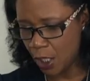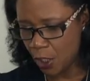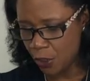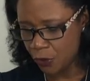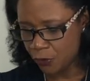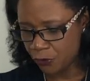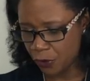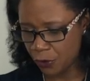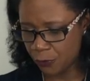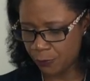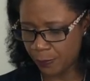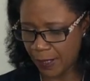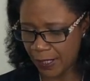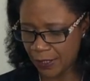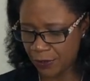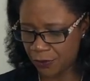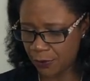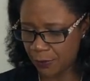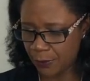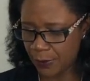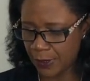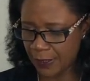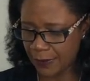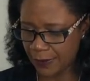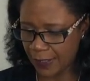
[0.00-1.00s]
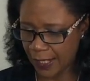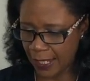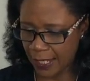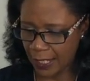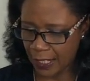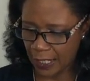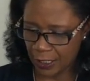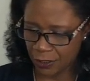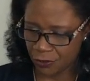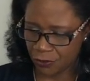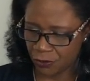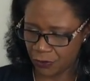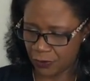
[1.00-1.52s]
So by doing that,
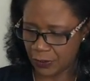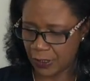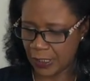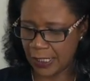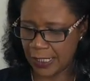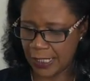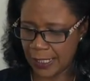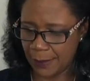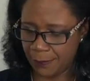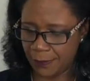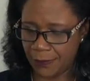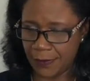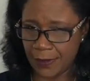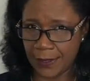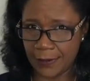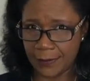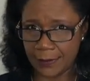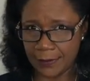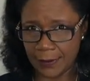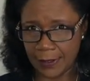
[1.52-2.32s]
I just clip this